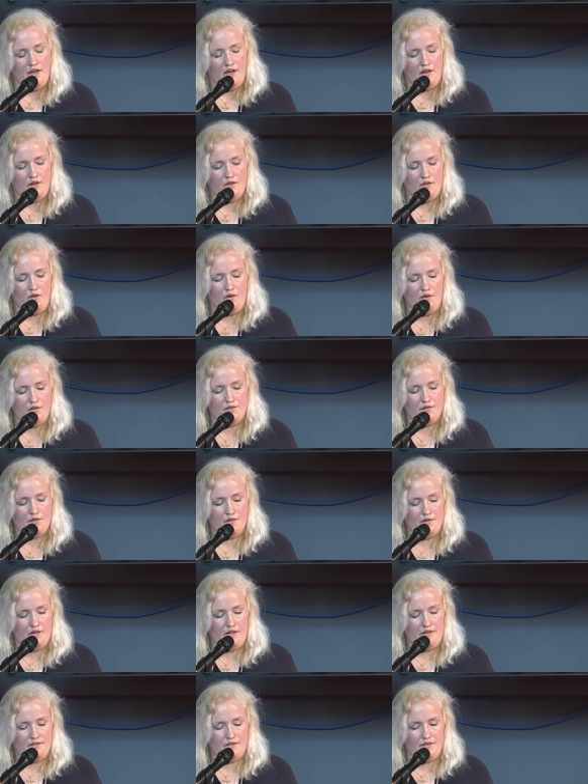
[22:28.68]
And
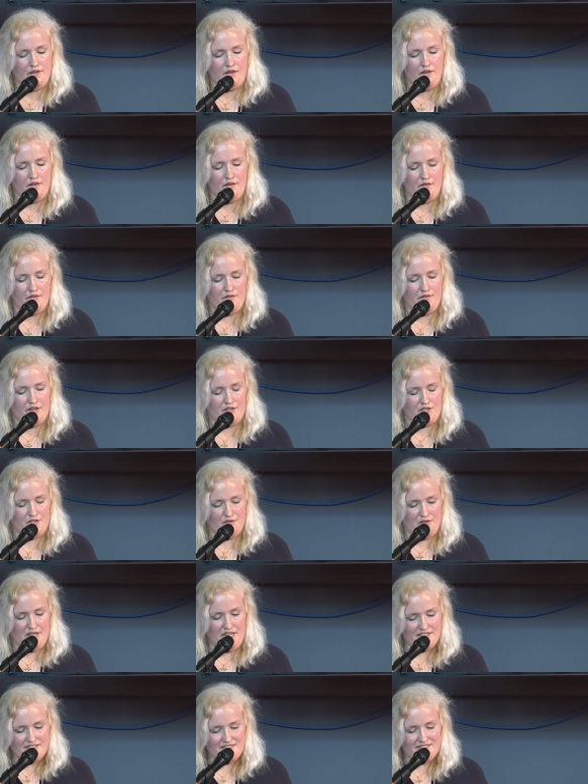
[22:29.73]
also, there's a lot of
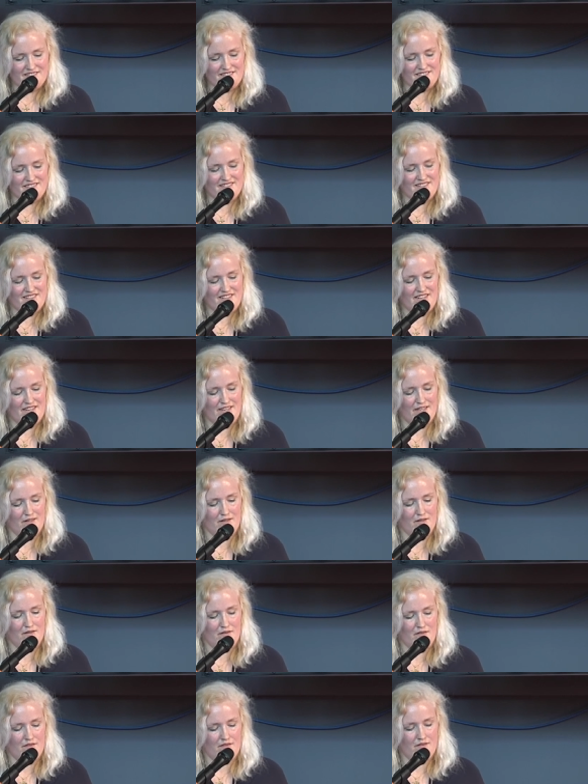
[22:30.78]
fluctuation
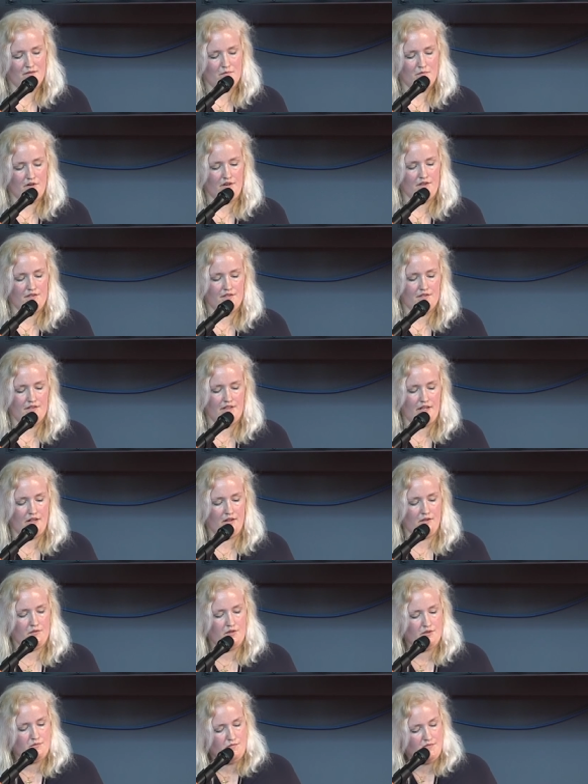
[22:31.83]
and
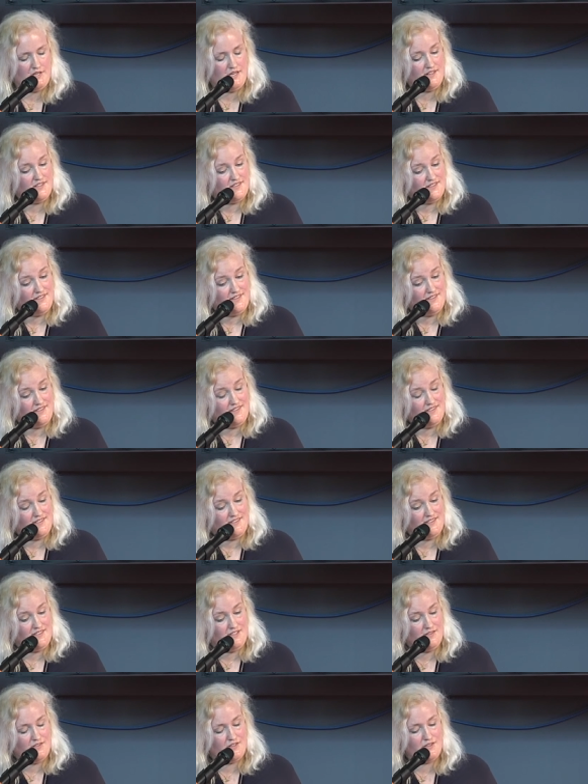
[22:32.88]
personnel, which makes it
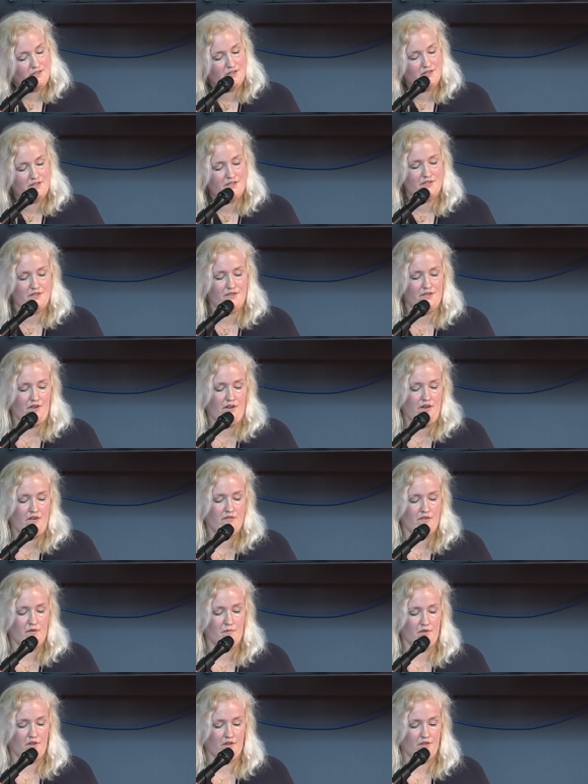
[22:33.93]
difficult to learn
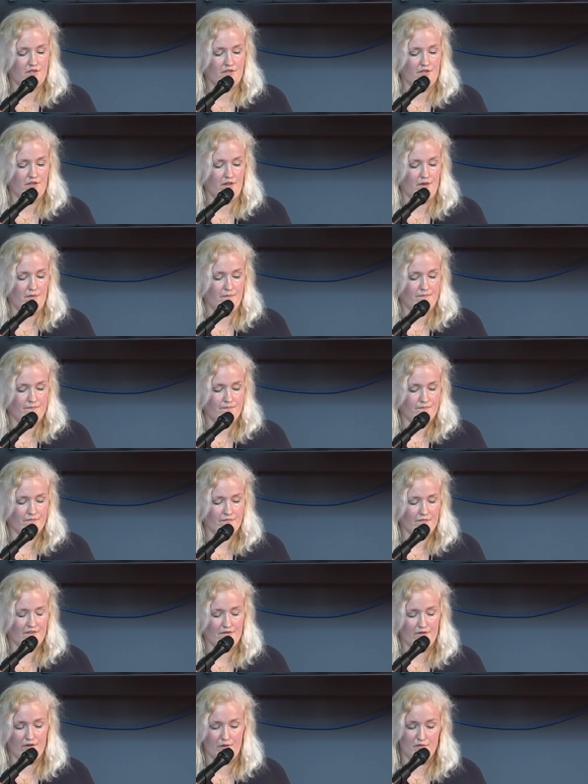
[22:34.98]
from long-term,
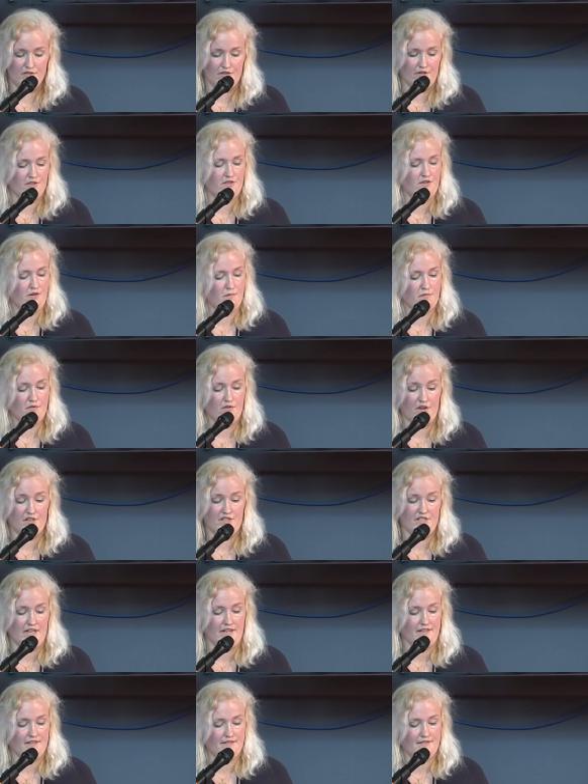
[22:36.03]
from short-term
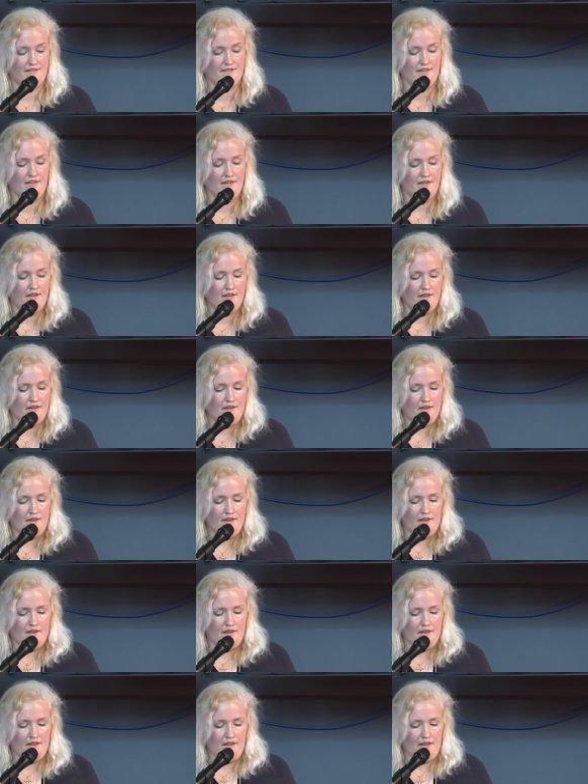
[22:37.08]
projects.
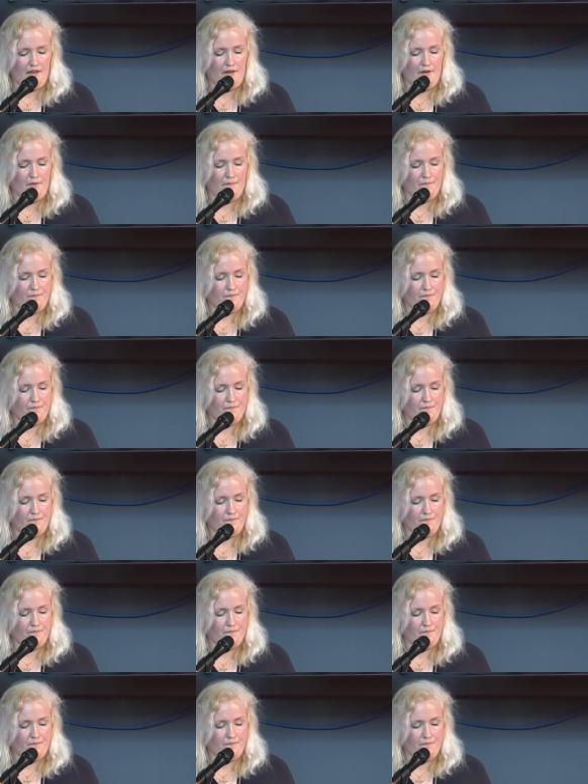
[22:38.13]
Yeah.